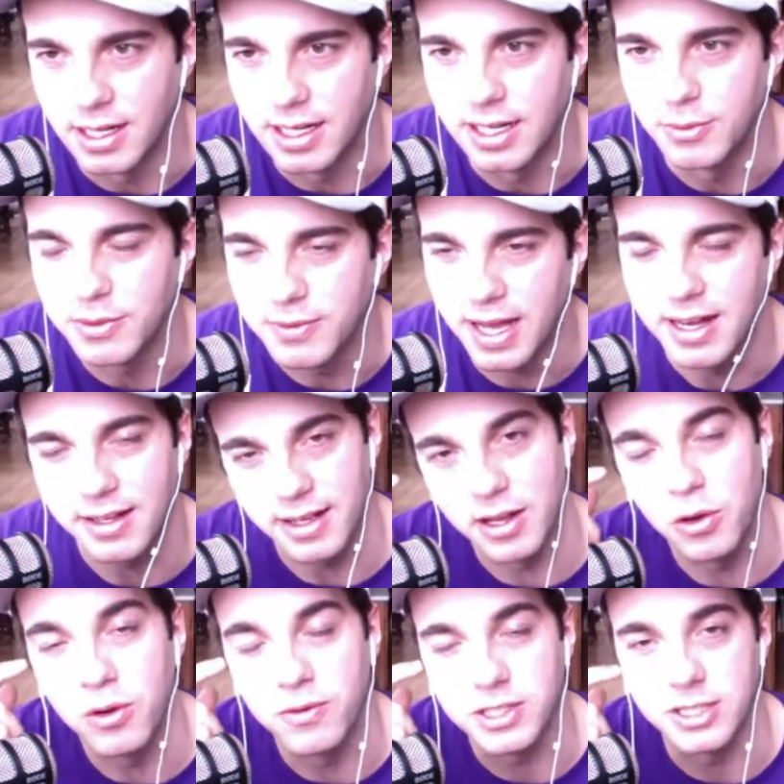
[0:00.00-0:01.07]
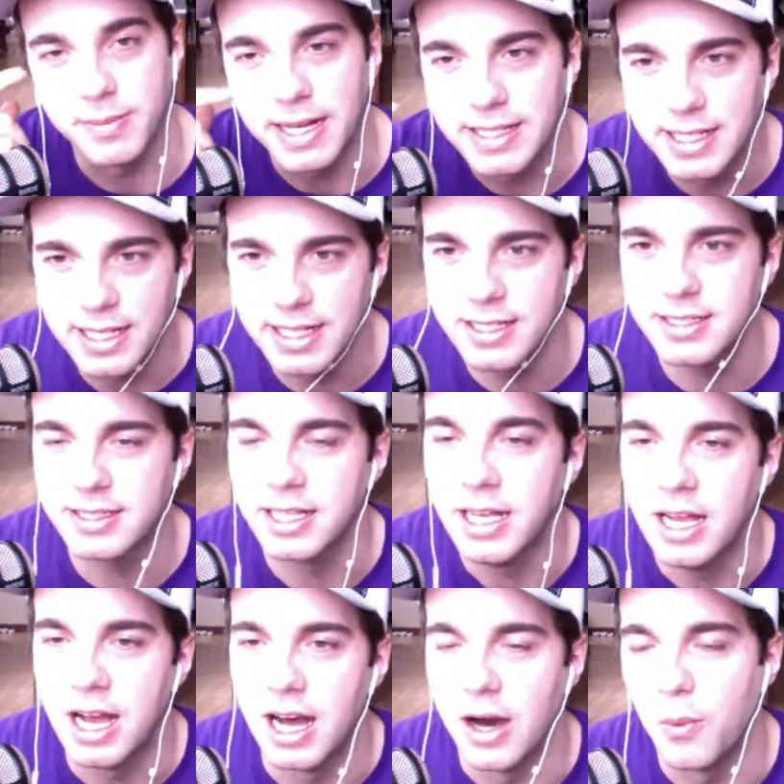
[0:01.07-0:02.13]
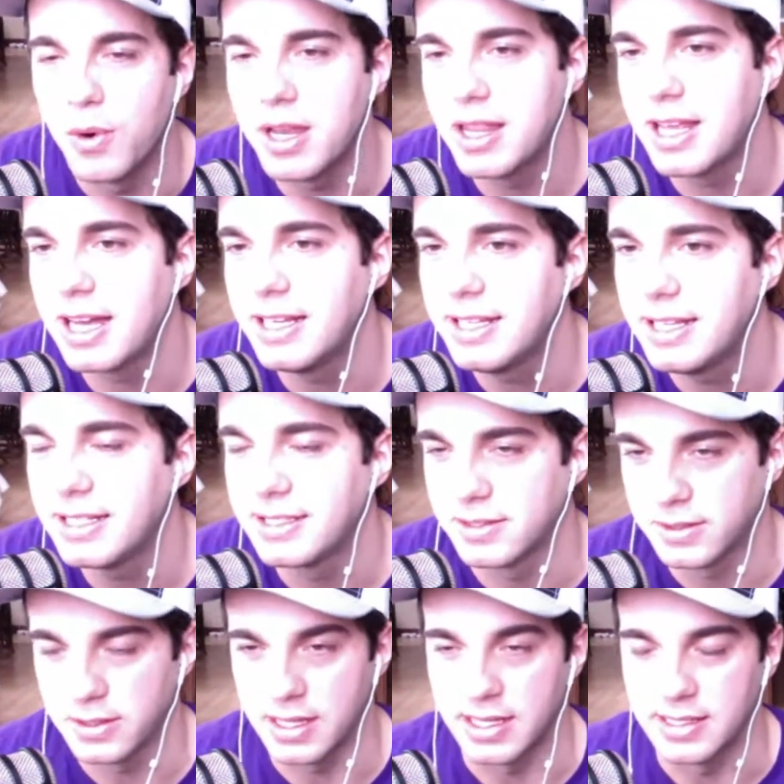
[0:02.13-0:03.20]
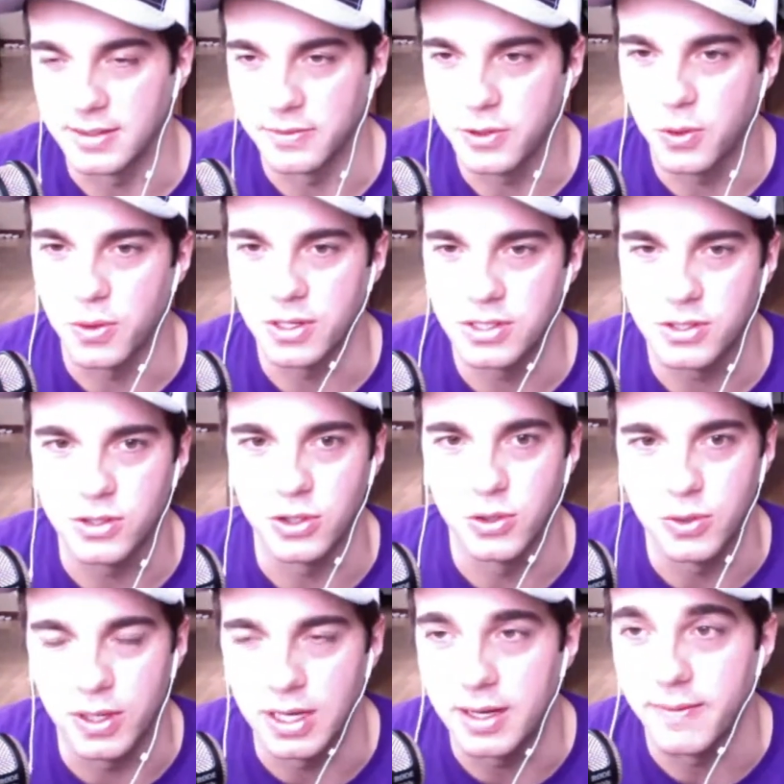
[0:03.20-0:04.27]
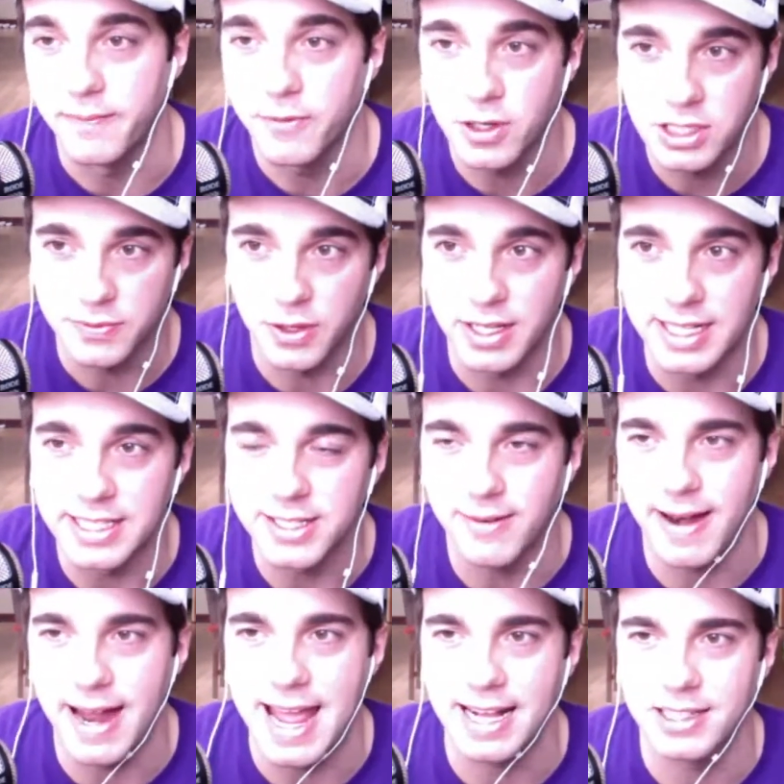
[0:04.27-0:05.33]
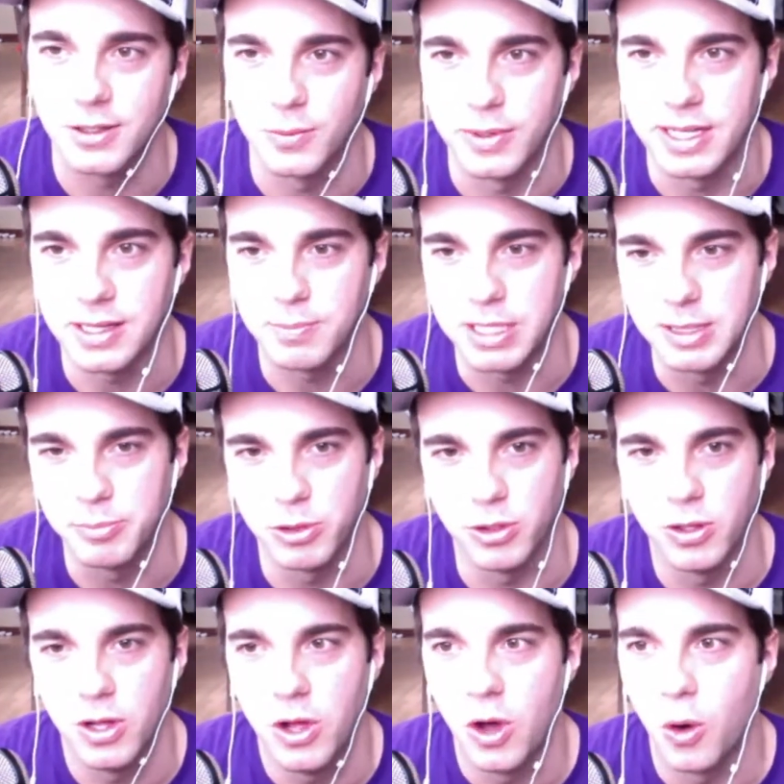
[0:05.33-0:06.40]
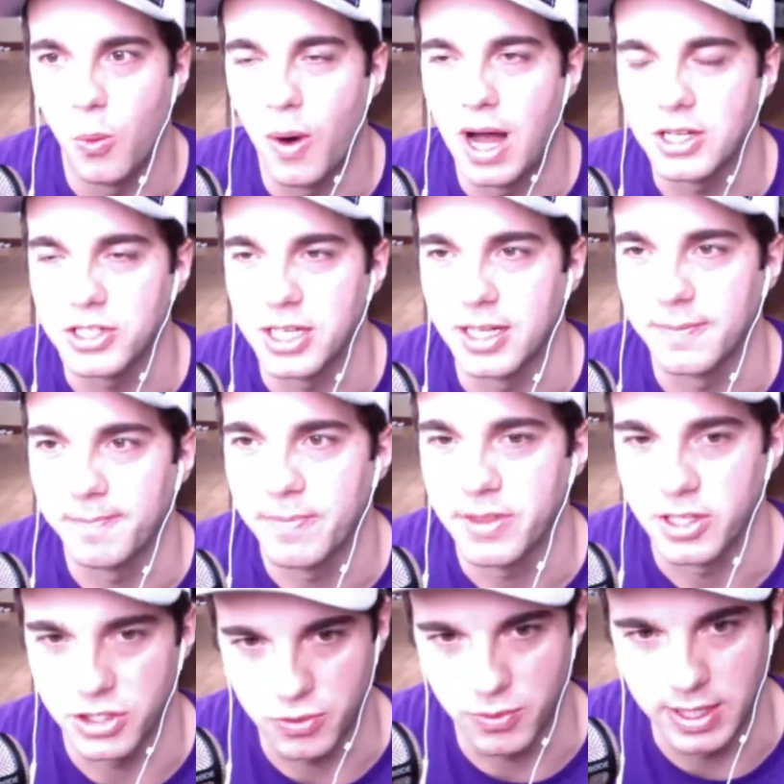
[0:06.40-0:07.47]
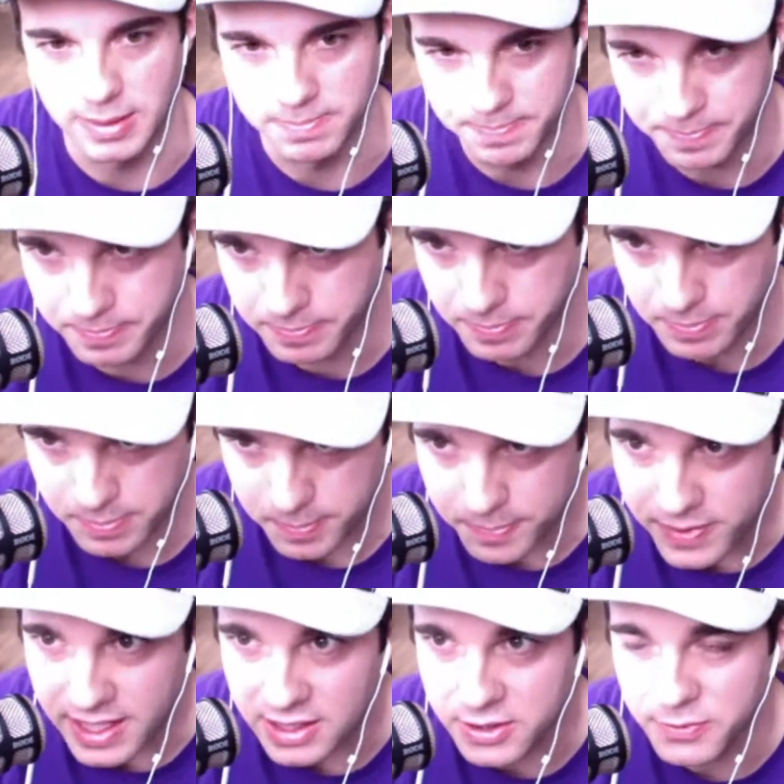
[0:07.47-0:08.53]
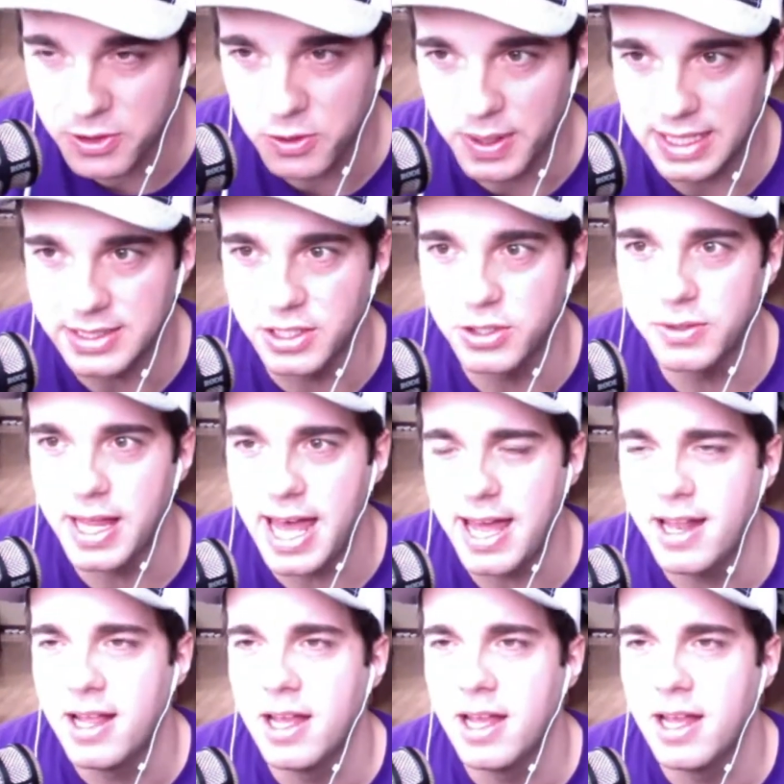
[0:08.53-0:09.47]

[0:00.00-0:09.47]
We've kind of gone over some ideas. One of the ideas is of course, to first of all, interact with people watching the stream. There's a few ways to do that.